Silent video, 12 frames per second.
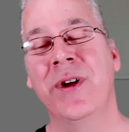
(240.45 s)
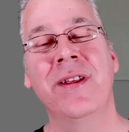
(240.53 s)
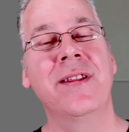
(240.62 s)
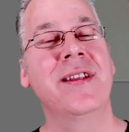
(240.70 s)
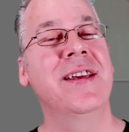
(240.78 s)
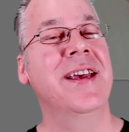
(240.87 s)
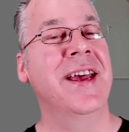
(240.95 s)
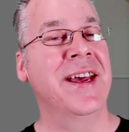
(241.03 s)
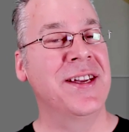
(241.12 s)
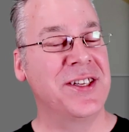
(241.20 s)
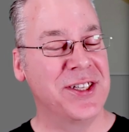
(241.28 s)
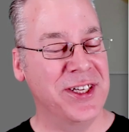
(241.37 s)
with the
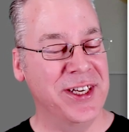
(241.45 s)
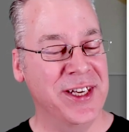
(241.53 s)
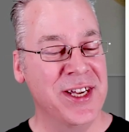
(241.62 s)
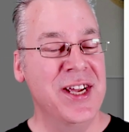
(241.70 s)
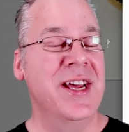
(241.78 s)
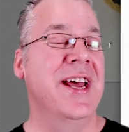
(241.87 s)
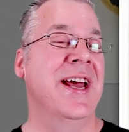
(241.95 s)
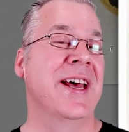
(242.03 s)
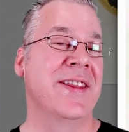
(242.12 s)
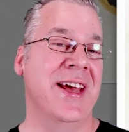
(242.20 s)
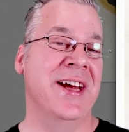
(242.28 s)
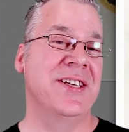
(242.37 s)
Enchi,
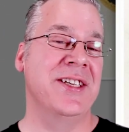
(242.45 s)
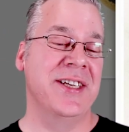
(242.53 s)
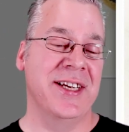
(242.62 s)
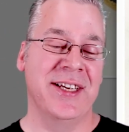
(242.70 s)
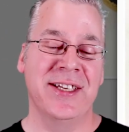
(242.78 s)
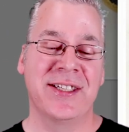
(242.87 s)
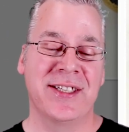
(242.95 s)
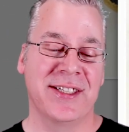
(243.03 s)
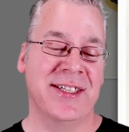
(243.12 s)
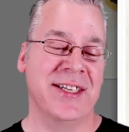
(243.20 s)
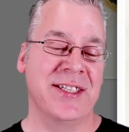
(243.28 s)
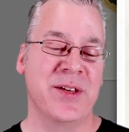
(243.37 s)
and the Enchi is
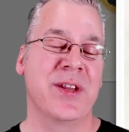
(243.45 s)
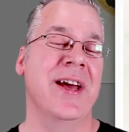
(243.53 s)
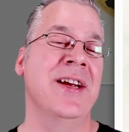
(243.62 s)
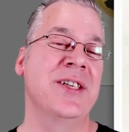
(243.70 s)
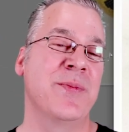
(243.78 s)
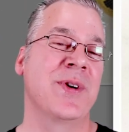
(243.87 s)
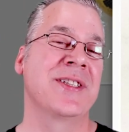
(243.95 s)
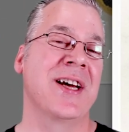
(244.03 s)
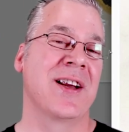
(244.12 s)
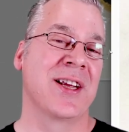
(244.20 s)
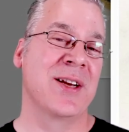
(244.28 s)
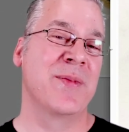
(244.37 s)
essentially, the Enchi brings
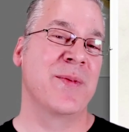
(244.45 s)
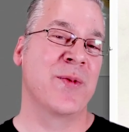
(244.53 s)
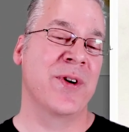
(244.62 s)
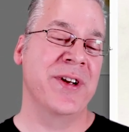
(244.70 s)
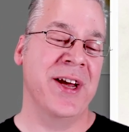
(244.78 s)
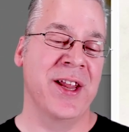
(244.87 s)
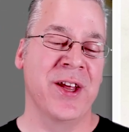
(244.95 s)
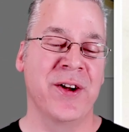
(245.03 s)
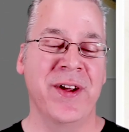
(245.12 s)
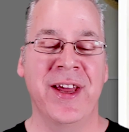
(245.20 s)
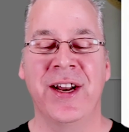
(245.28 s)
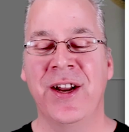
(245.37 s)
out a little bit more
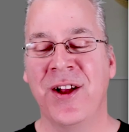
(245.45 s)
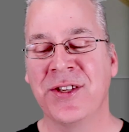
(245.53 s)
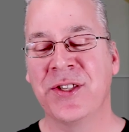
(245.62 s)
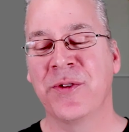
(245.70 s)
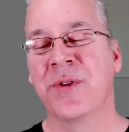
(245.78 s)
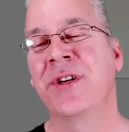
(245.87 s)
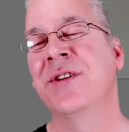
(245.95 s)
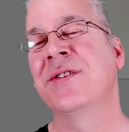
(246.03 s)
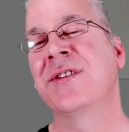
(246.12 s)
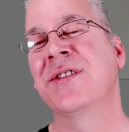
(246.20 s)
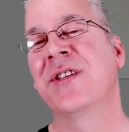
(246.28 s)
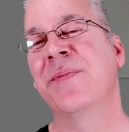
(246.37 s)
yellow, and it also
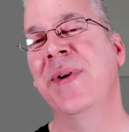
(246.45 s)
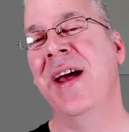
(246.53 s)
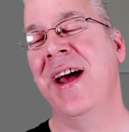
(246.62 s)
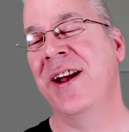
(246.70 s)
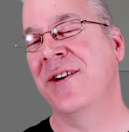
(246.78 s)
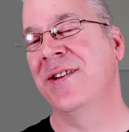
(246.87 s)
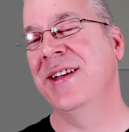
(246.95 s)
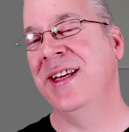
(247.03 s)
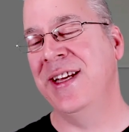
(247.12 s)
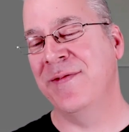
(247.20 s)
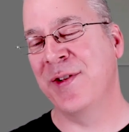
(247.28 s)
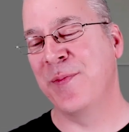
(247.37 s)
reduces the pattern
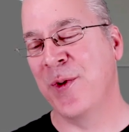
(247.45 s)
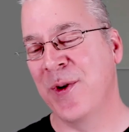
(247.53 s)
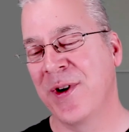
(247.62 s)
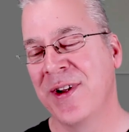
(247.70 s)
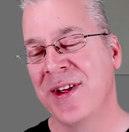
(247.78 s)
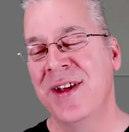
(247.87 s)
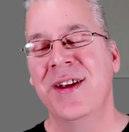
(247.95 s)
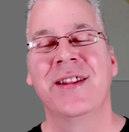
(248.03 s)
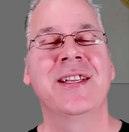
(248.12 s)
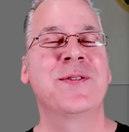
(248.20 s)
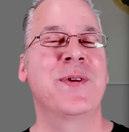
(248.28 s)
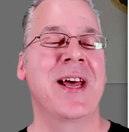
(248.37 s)
even more.
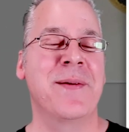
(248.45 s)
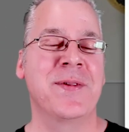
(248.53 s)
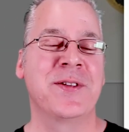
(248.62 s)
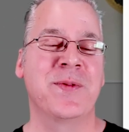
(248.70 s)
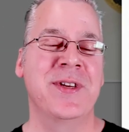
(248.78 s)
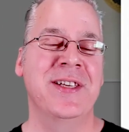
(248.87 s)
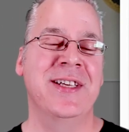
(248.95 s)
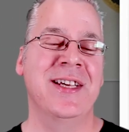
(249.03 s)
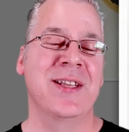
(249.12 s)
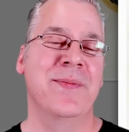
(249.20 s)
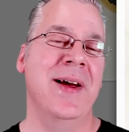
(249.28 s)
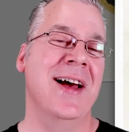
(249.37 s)
This is what happens when you
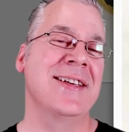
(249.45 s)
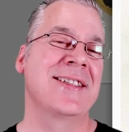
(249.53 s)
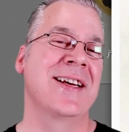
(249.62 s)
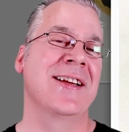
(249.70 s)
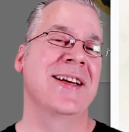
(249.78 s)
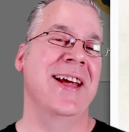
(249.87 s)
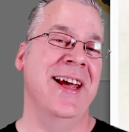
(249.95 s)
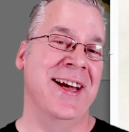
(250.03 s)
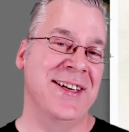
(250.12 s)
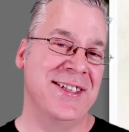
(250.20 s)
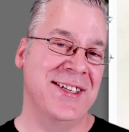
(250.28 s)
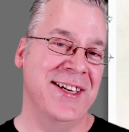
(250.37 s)
take the pastel
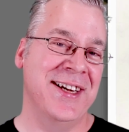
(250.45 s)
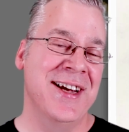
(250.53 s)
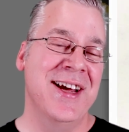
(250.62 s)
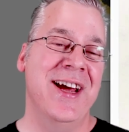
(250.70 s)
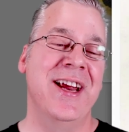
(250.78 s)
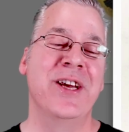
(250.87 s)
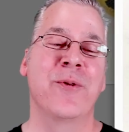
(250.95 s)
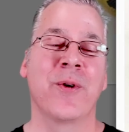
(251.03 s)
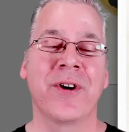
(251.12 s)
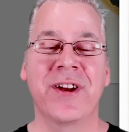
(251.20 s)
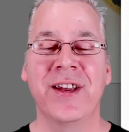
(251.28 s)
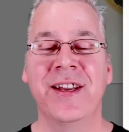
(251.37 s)
Enchi and you
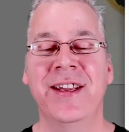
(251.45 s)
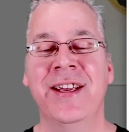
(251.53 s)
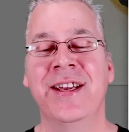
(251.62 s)
work it